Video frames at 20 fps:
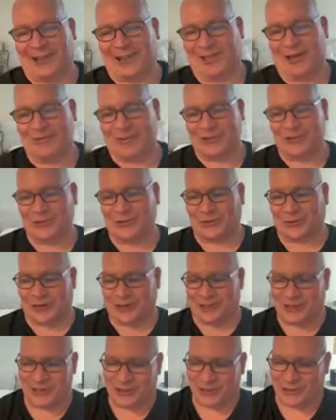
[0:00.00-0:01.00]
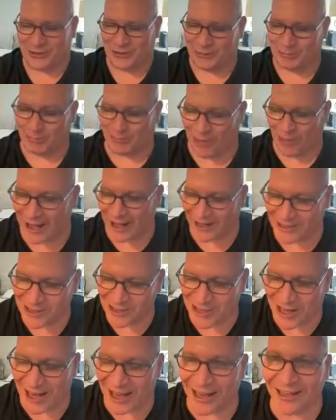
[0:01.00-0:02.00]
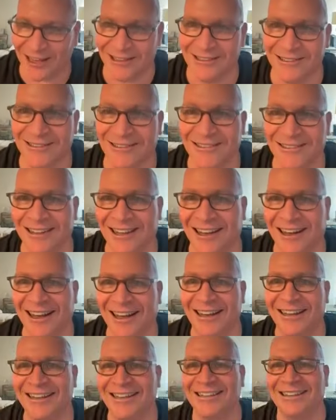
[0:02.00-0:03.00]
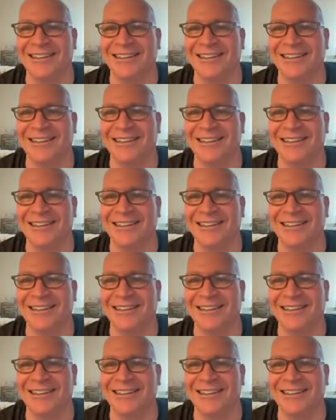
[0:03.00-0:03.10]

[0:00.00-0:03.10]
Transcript: I love this story too. The Blind Side guy.